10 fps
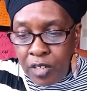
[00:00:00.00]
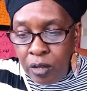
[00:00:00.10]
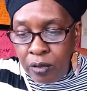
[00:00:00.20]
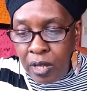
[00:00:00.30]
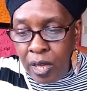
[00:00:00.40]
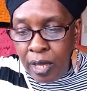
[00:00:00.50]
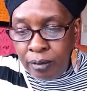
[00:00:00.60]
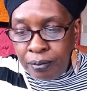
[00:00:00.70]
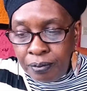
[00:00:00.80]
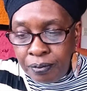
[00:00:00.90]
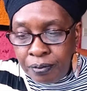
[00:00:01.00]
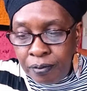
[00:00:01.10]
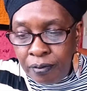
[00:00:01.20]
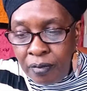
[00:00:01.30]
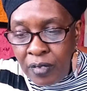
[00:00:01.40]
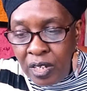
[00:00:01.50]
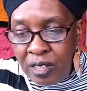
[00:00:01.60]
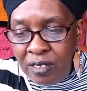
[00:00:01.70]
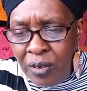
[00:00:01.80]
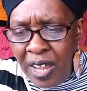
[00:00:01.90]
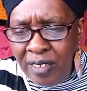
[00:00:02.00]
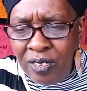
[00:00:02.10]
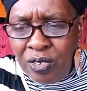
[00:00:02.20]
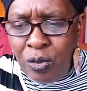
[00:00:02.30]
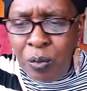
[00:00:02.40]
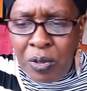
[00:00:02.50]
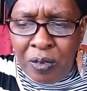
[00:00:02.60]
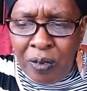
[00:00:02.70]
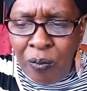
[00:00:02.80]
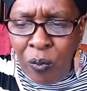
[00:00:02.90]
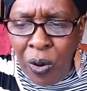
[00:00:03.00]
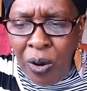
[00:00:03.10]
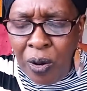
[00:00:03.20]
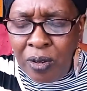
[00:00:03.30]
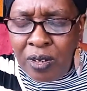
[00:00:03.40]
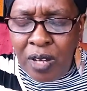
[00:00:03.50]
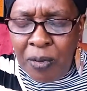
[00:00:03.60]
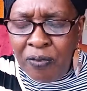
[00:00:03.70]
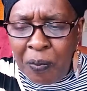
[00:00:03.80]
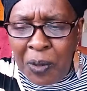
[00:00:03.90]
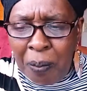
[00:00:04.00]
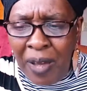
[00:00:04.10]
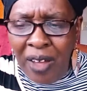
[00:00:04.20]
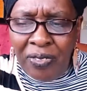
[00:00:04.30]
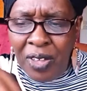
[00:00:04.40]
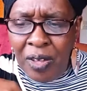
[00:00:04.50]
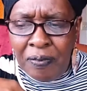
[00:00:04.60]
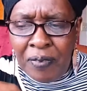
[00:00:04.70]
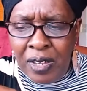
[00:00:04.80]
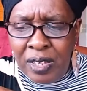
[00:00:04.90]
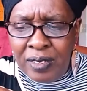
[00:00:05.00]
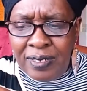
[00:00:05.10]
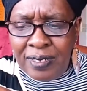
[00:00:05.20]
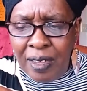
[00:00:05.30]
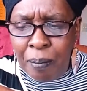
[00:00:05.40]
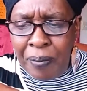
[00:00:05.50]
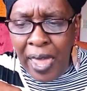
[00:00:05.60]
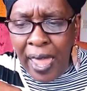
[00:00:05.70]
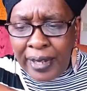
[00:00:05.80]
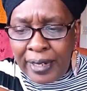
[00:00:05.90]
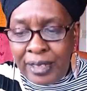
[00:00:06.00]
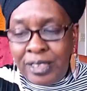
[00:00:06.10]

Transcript: Okay, so it has to do with the word coming from the mouth of Sebek,